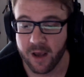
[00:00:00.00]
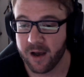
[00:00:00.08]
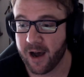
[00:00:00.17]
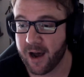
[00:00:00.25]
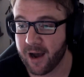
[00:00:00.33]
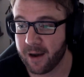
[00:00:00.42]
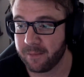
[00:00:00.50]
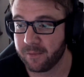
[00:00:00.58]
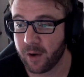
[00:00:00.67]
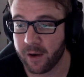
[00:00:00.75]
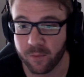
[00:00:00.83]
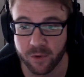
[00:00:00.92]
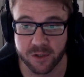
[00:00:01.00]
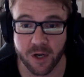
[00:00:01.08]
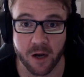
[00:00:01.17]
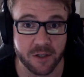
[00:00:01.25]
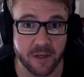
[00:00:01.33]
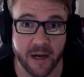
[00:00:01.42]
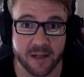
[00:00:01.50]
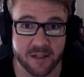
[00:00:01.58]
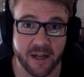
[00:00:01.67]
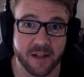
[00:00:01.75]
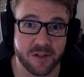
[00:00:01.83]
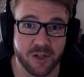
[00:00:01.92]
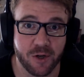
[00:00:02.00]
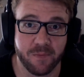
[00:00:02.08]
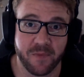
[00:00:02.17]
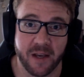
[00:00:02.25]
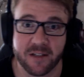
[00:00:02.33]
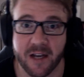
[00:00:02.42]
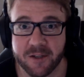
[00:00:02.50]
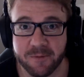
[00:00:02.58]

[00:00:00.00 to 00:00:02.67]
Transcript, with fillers: Um, and we'll talk to you guys again soon. Thanks, guys.